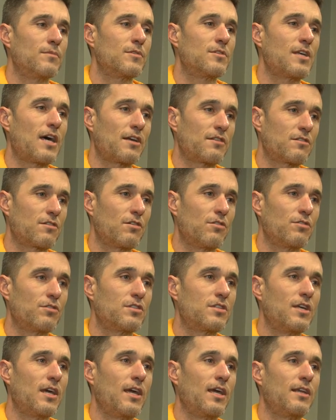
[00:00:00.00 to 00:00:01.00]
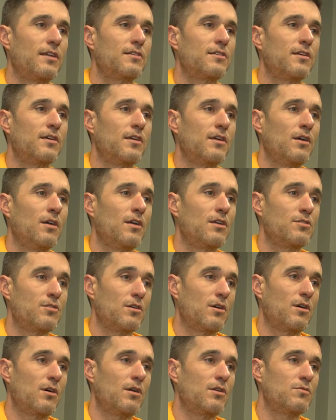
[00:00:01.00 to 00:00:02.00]
South Dakota State is
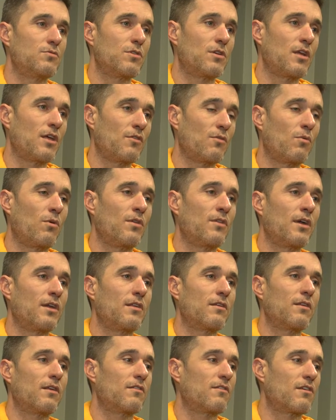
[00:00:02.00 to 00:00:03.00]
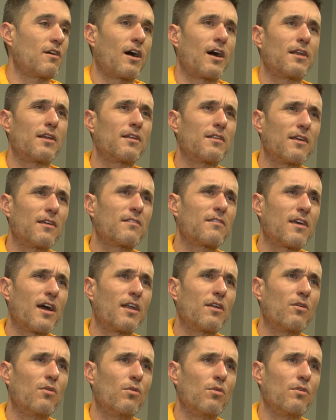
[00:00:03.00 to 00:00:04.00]
another one that's
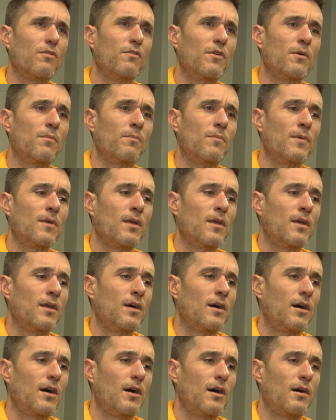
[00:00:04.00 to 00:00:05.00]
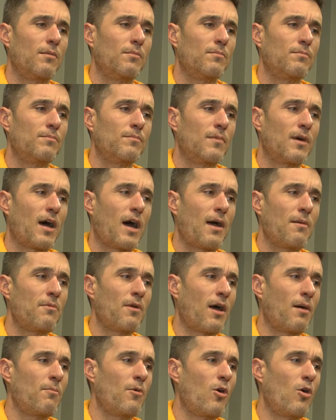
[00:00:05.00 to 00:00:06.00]
gotten a hold of him.
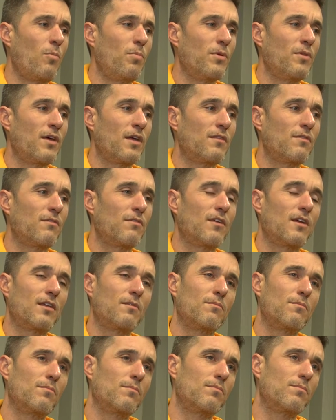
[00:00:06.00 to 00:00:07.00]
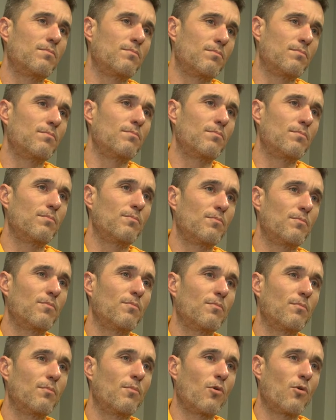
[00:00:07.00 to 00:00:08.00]
I'm hoping that
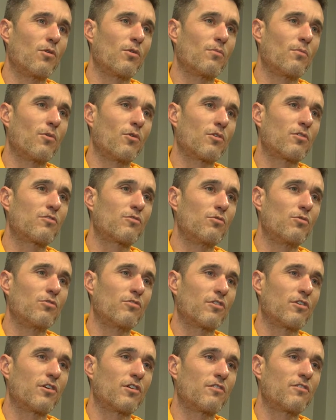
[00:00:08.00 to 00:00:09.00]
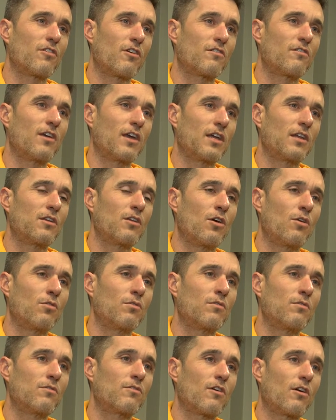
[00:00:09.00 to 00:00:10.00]
more schools are going to start taking note
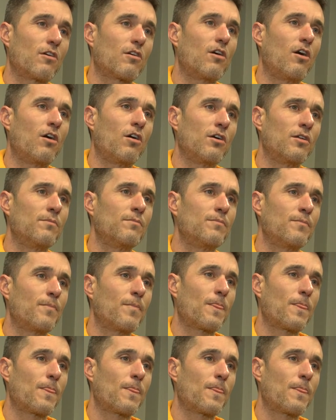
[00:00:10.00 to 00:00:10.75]
and start calling.